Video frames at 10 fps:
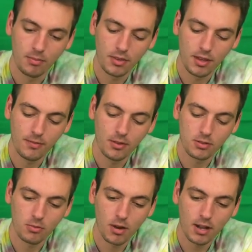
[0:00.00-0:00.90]
If it was a
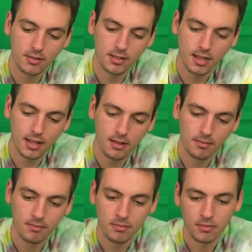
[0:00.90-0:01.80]
wild snake,
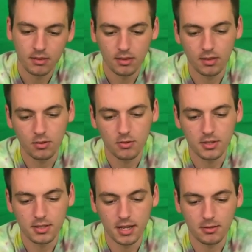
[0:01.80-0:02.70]
the corn
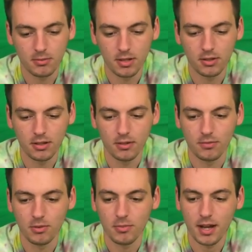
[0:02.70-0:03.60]
snakes would be looking for
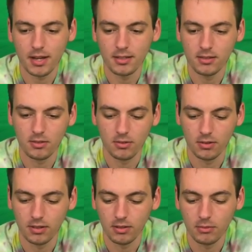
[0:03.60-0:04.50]
mice or
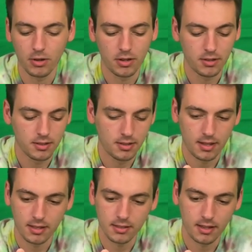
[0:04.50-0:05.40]
little birds,
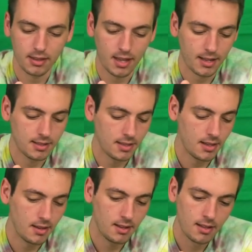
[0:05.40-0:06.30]
things like that to eat.